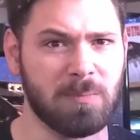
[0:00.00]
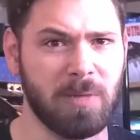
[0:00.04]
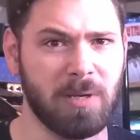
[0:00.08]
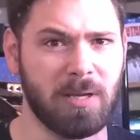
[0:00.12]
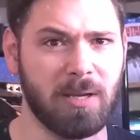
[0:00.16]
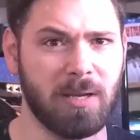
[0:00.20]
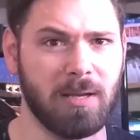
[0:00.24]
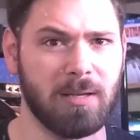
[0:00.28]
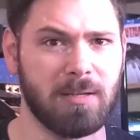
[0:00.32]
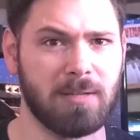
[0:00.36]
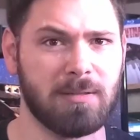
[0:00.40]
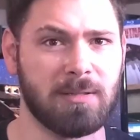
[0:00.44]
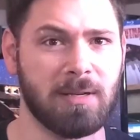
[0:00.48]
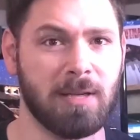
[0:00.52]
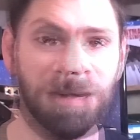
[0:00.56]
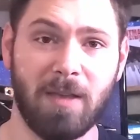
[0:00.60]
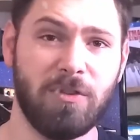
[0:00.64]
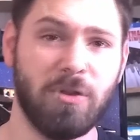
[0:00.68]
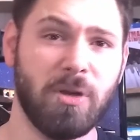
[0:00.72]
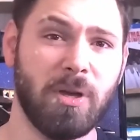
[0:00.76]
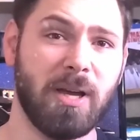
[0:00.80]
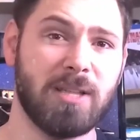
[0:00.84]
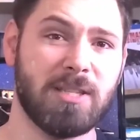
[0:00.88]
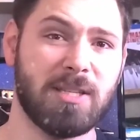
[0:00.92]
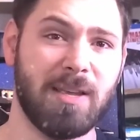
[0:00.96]
because if
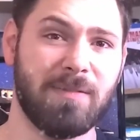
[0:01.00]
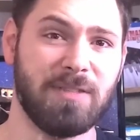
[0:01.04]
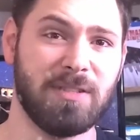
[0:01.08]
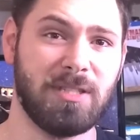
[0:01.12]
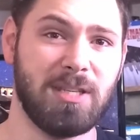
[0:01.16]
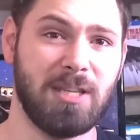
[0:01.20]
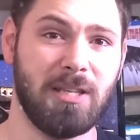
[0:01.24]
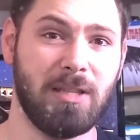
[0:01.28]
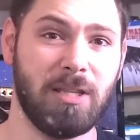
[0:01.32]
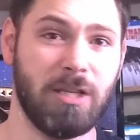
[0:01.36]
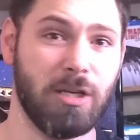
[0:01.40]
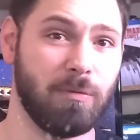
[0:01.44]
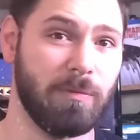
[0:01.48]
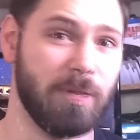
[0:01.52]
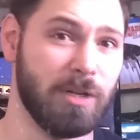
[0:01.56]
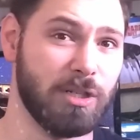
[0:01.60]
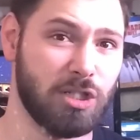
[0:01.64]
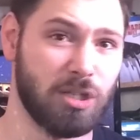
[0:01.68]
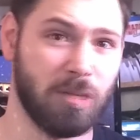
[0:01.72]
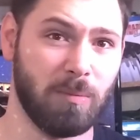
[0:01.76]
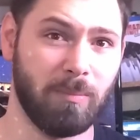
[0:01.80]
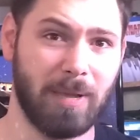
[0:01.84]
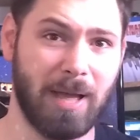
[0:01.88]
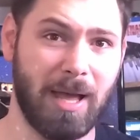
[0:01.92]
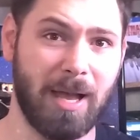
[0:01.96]
you guys haven't seen the
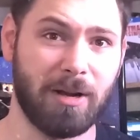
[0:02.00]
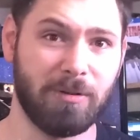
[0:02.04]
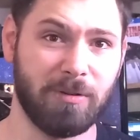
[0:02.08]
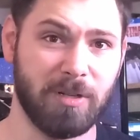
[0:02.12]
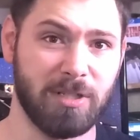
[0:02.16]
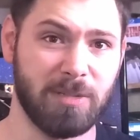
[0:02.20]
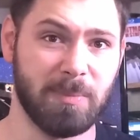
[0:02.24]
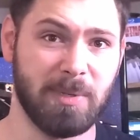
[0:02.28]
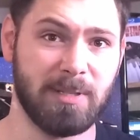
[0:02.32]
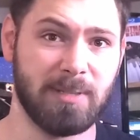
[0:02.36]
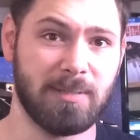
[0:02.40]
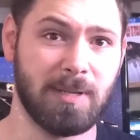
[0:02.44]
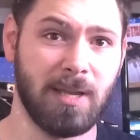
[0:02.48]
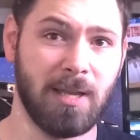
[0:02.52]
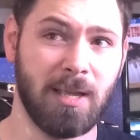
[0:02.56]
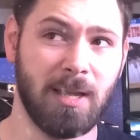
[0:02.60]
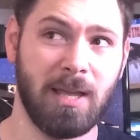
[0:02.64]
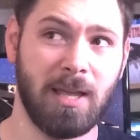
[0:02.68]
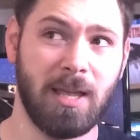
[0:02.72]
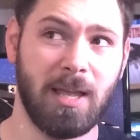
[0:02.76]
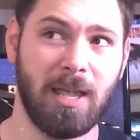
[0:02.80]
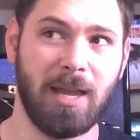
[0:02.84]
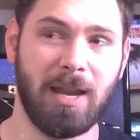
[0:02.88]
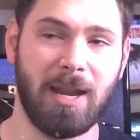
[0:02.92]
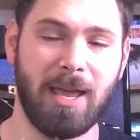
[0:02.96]
original Black Christmas,
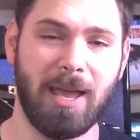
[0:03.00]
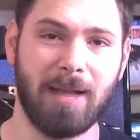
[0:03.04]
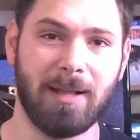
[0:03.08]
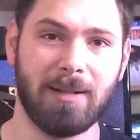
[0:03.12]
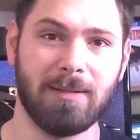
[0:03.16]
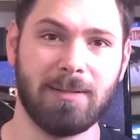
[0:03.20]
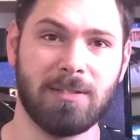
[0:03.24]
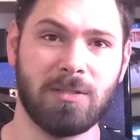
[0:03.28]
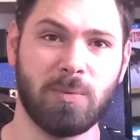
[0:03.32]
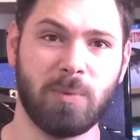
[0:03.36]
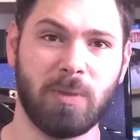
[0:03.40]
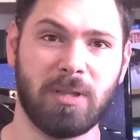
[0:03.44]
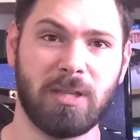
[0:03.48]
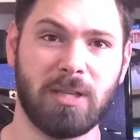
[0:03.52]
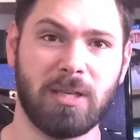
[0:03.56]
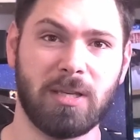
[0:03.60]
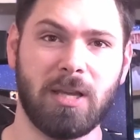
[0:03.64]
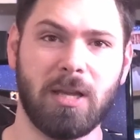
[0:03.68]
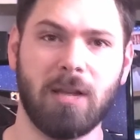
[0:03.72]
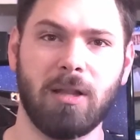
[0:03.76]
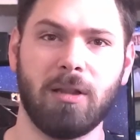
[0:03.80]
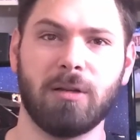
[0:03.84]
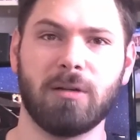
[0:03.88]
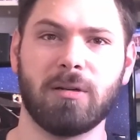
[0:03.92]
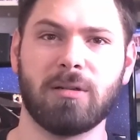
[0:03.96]
it ends with the
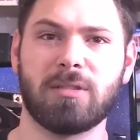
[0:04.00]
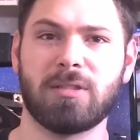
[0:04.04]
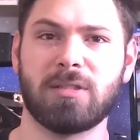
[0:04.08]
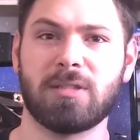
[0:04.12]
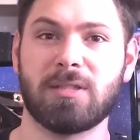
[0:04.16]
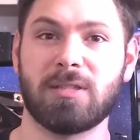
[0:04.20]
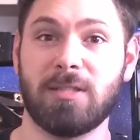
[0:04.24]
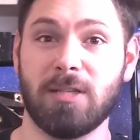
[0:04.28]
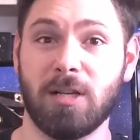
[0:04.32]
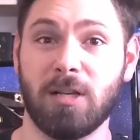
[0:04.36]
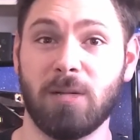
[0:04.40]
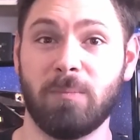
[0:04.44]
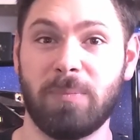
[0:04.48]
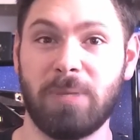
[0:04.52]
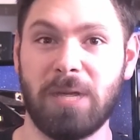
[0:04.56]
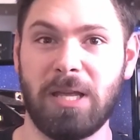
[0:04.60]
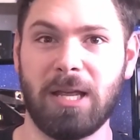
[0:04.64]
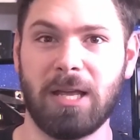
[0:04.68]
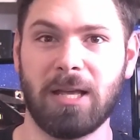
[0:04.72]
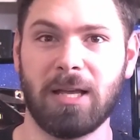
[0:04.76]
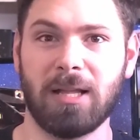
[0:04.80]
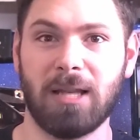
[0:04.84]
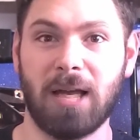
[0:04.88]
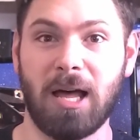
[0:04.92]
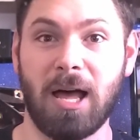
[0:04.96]
killer still
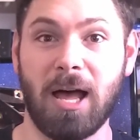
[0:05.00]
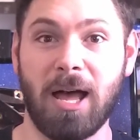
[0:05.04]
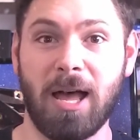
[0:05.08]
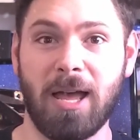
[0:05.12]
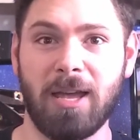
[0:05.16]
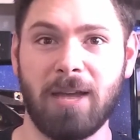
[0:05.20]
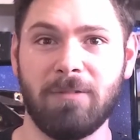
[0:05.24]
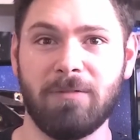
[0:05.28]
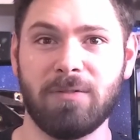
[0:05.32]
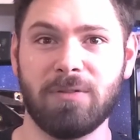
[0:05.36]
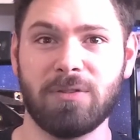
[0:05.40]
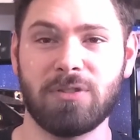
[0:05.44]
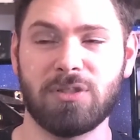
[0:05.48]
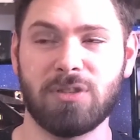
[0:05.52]
being alive.